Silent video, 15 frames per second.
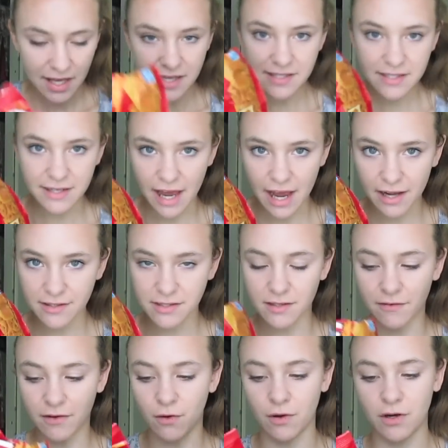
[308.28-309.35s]
Snacks,
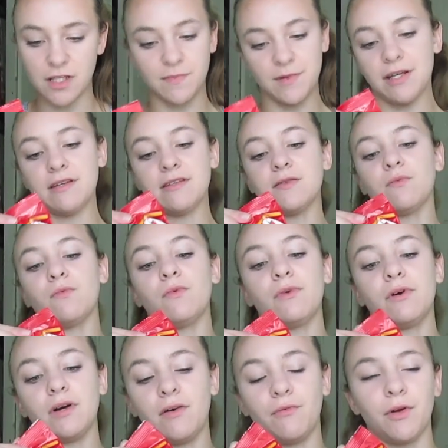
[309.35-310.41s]
of course, because
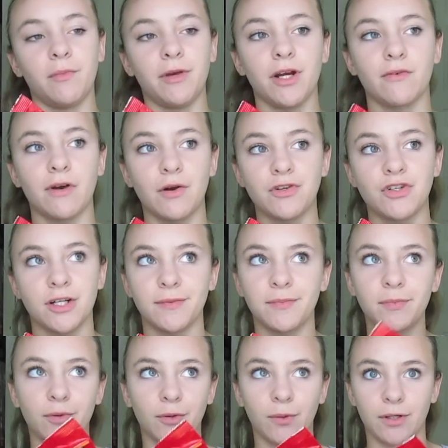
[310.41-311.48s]
what would be a road trip
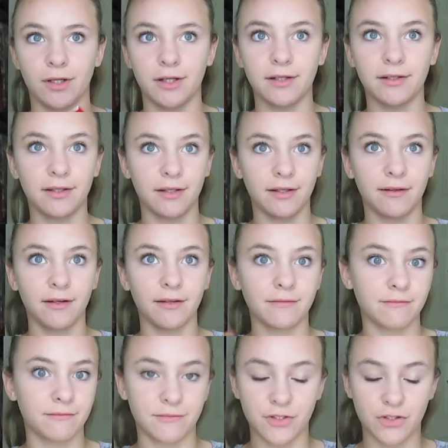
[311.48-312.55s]
or
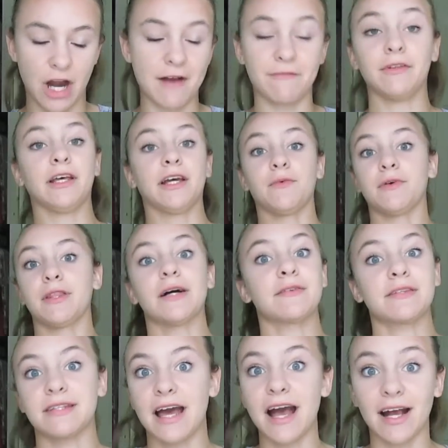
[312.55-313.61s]
traveling
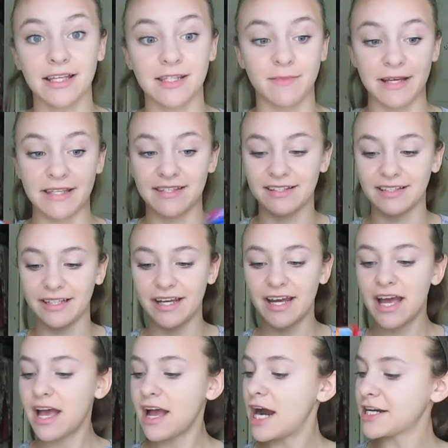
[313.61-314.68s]
without snacks, basically.
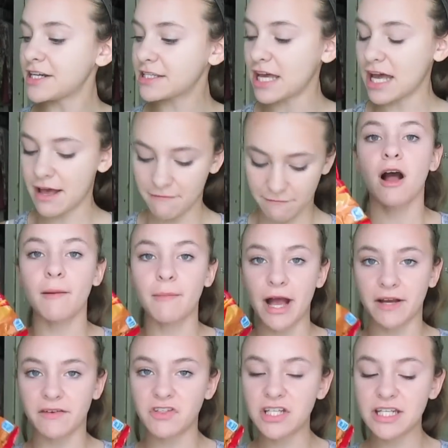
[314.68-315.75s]
I just have a
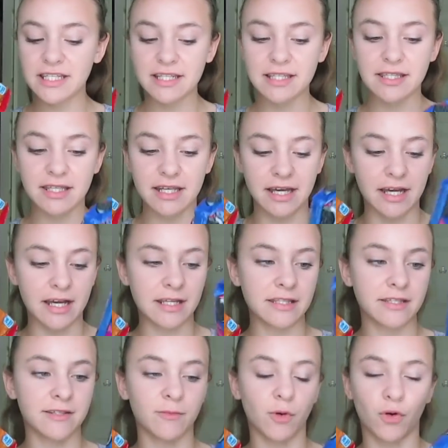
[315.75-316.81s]
bag of Cheez-Its
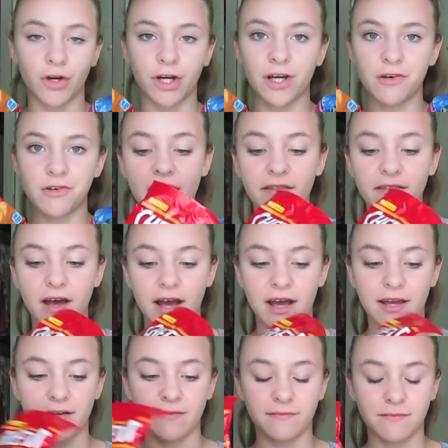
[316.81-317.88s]
and some Oreos.
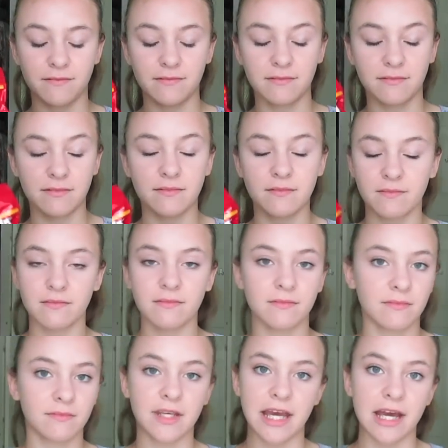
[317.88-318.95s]
I
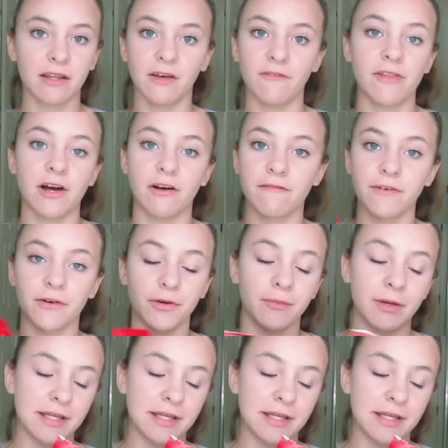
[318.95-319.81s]
can't live without food,